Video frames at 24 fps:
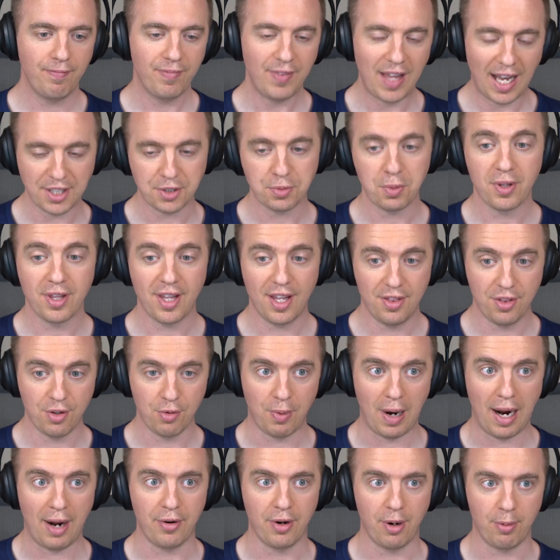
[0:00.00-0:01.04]
That's within the
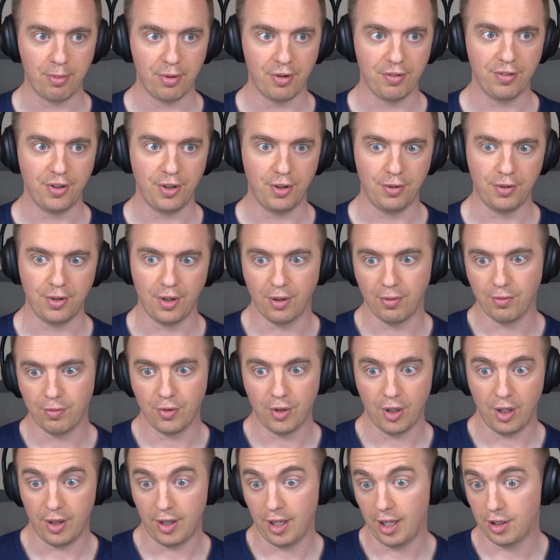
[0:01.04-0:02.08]
roundup review.
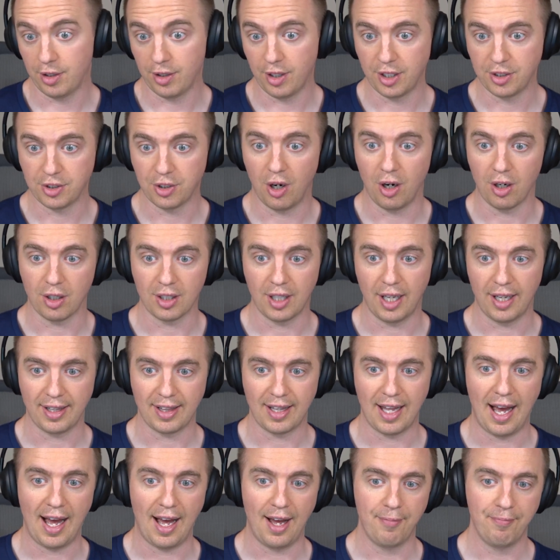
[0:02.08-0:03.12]
They talk like
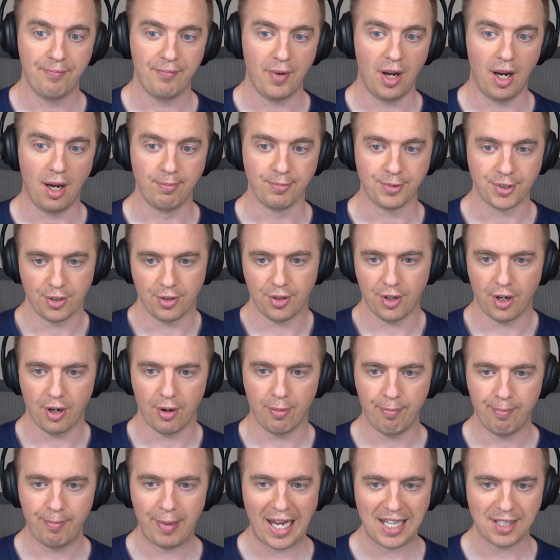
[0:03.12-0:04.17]
that. So there are
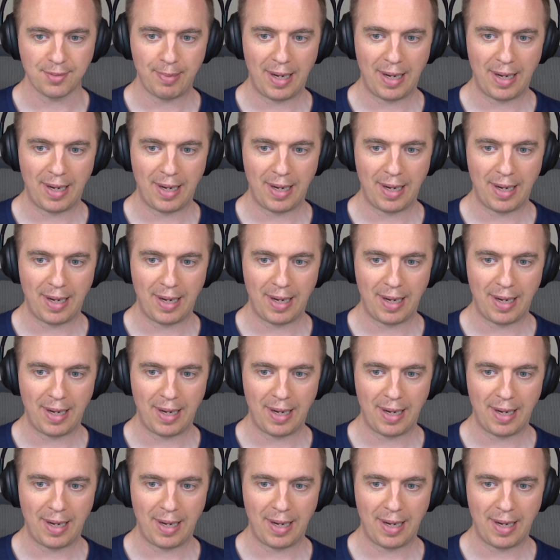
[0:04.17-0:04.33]
best